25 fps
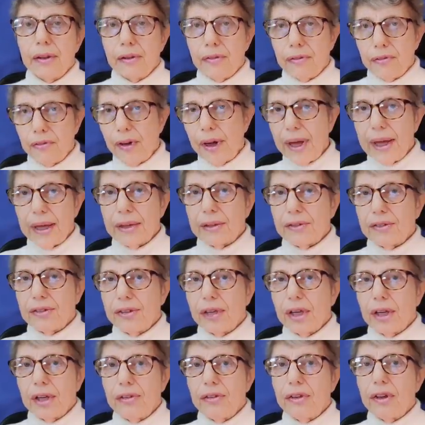the
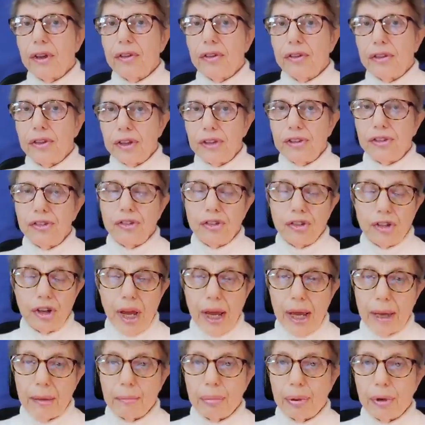fact that this
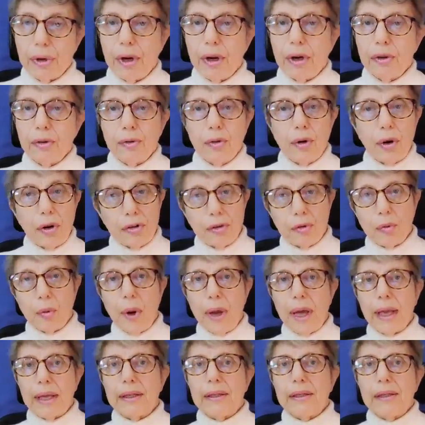chap,
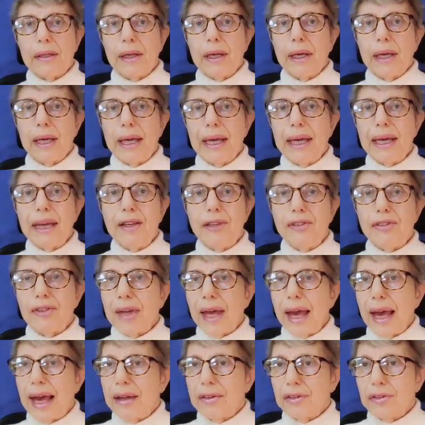Rodwan, is
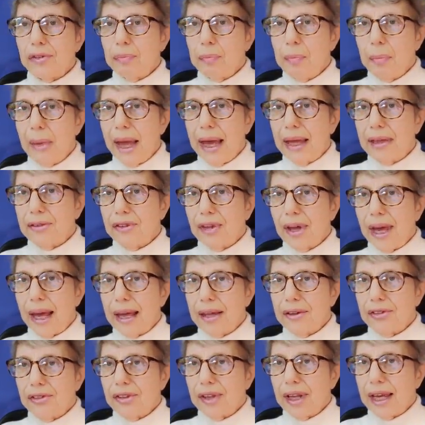as mad
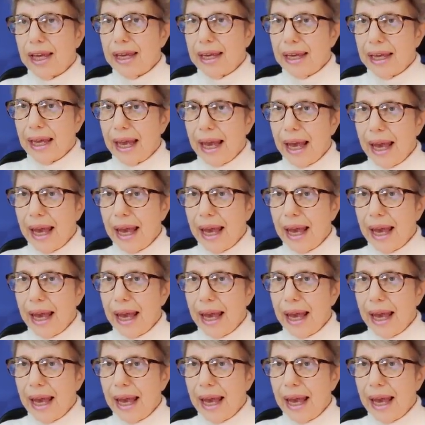as a